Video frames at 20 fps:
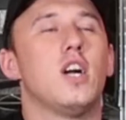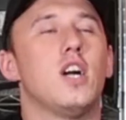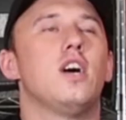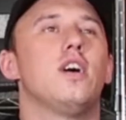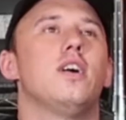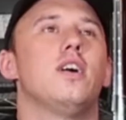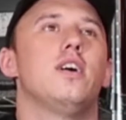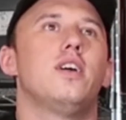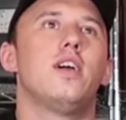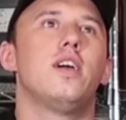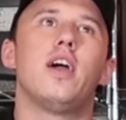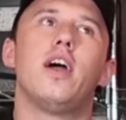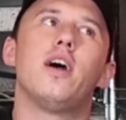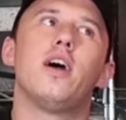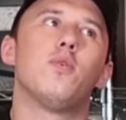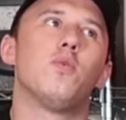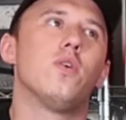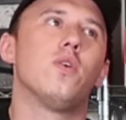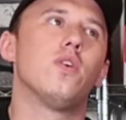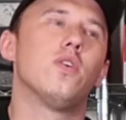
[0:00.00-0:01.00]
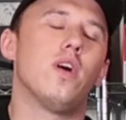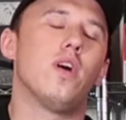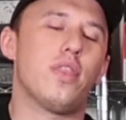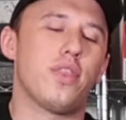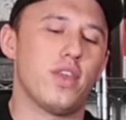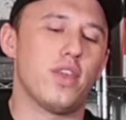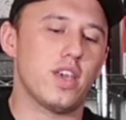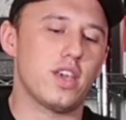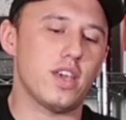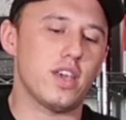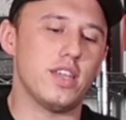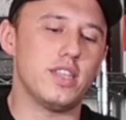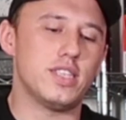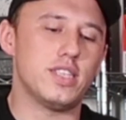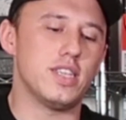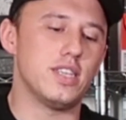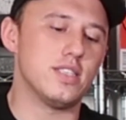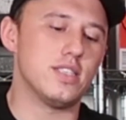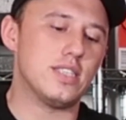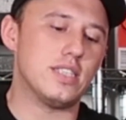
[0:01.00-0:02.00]
Yeah, well, I think
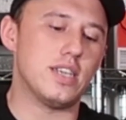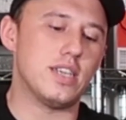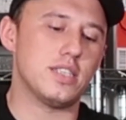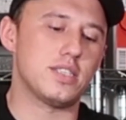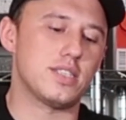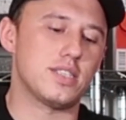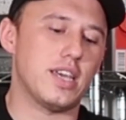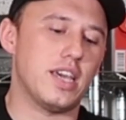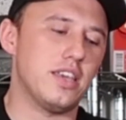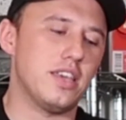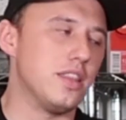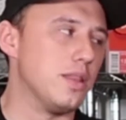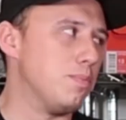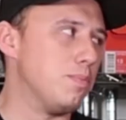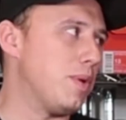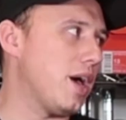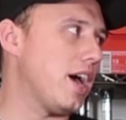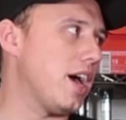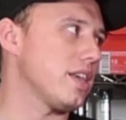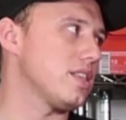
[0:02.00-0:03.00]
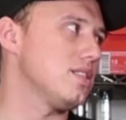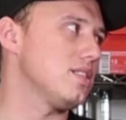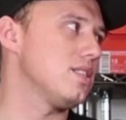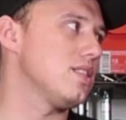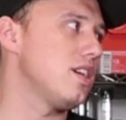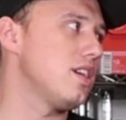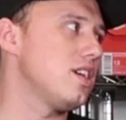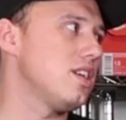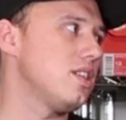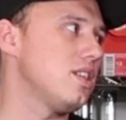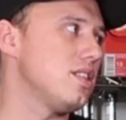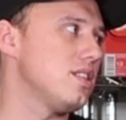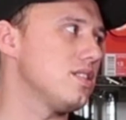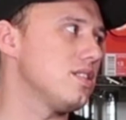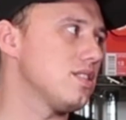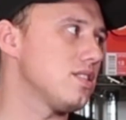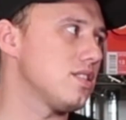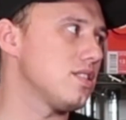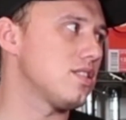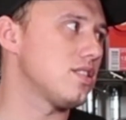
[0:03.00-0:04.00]
Adidas has taken the back seat
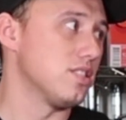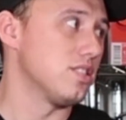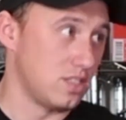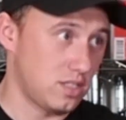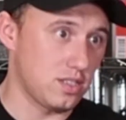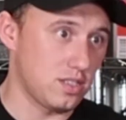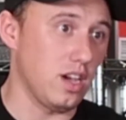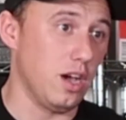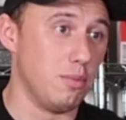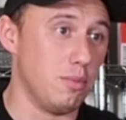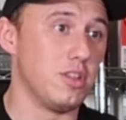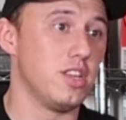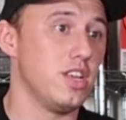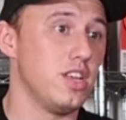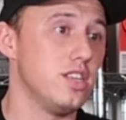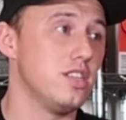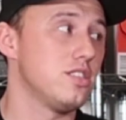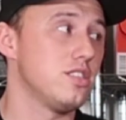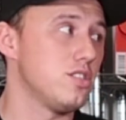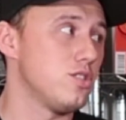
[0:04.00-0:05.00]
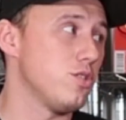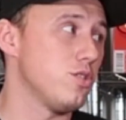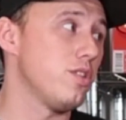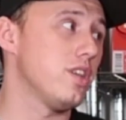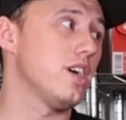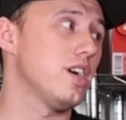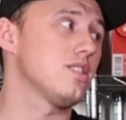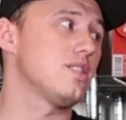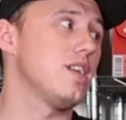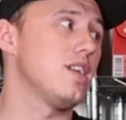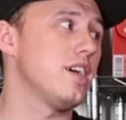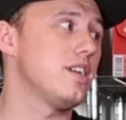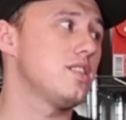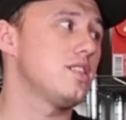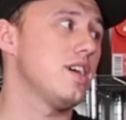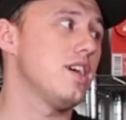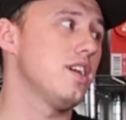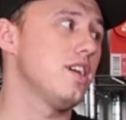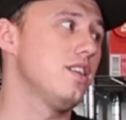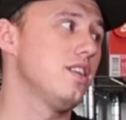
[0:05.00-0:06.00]
coming into
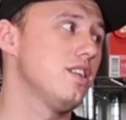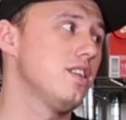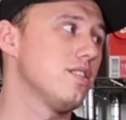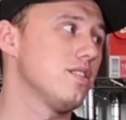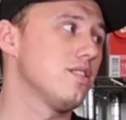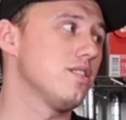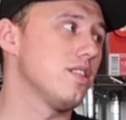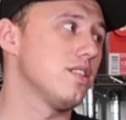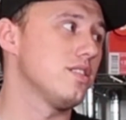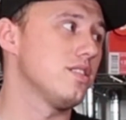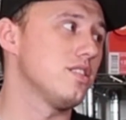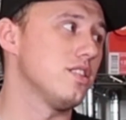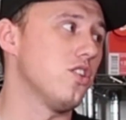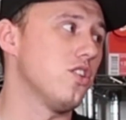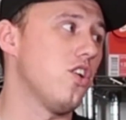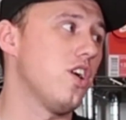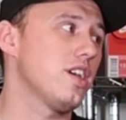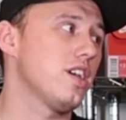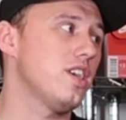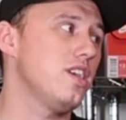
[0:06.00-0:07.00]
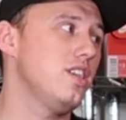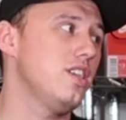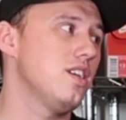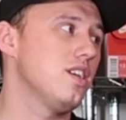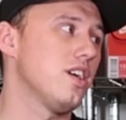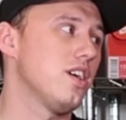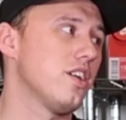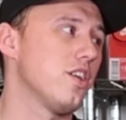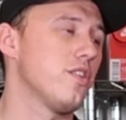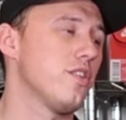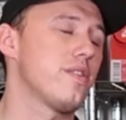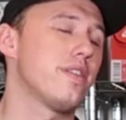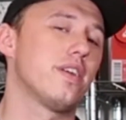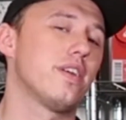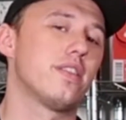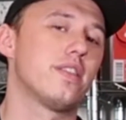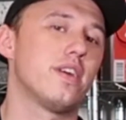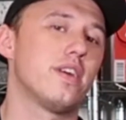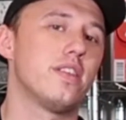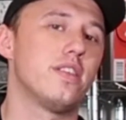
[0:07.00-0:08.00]
2018 to Nike. I don't
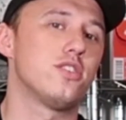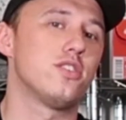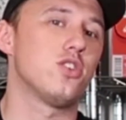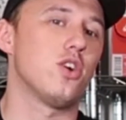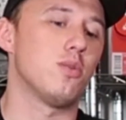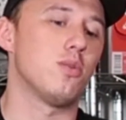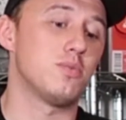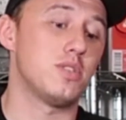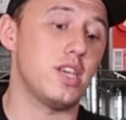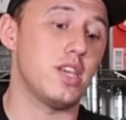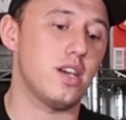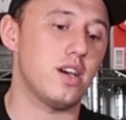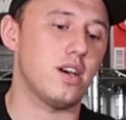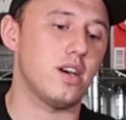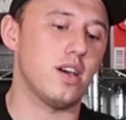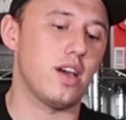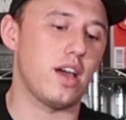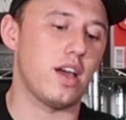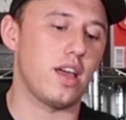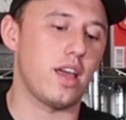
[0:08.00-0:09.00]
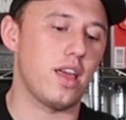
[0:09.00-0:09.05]
think they're the top tier